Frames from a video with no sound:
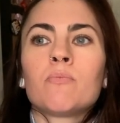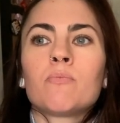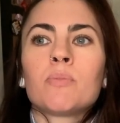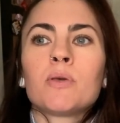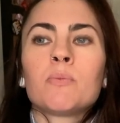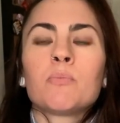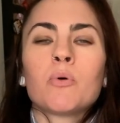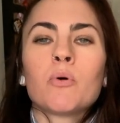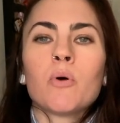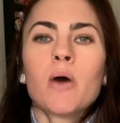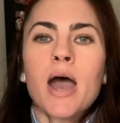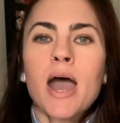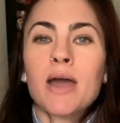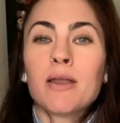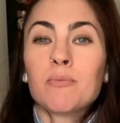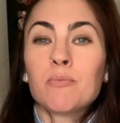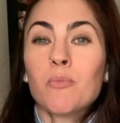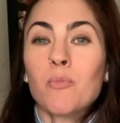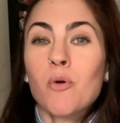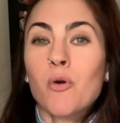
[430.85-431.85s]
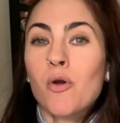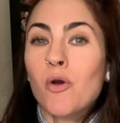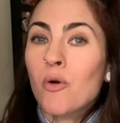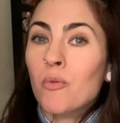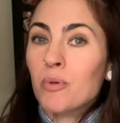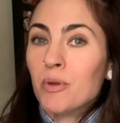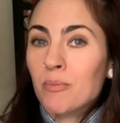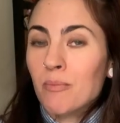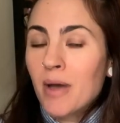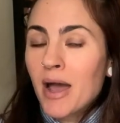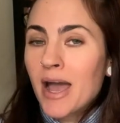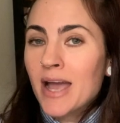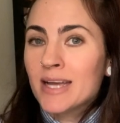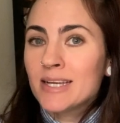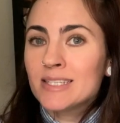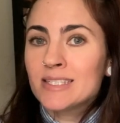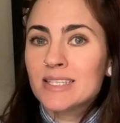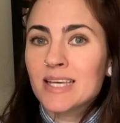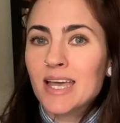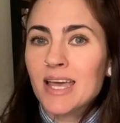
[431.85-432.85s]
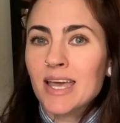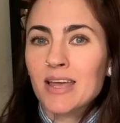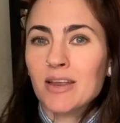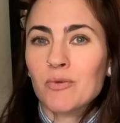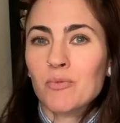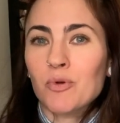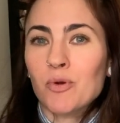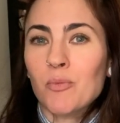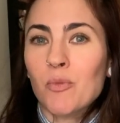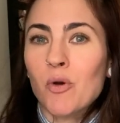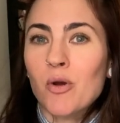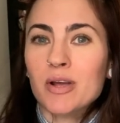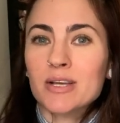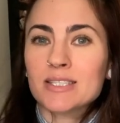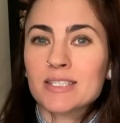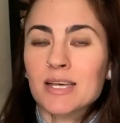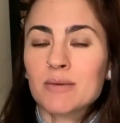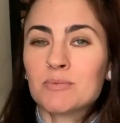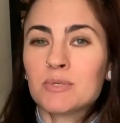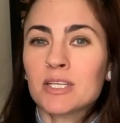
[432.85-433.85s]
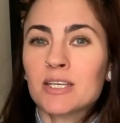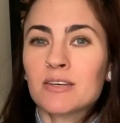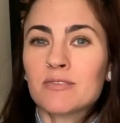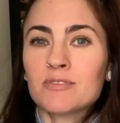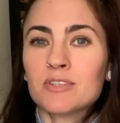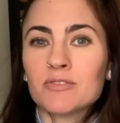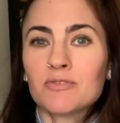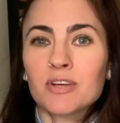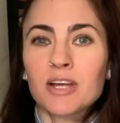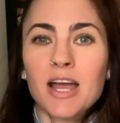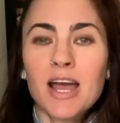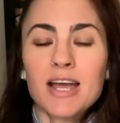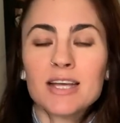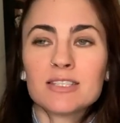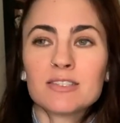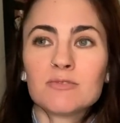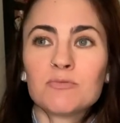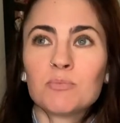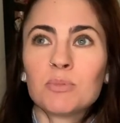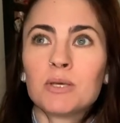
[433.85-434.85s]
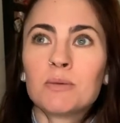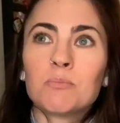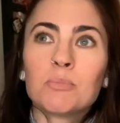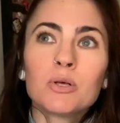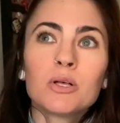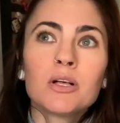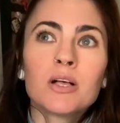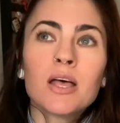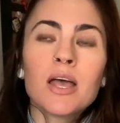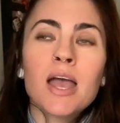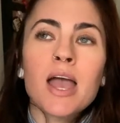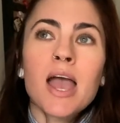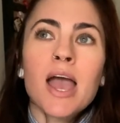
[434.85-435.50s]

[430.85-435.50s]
people had more open mind and were more accepting of different kinds of people.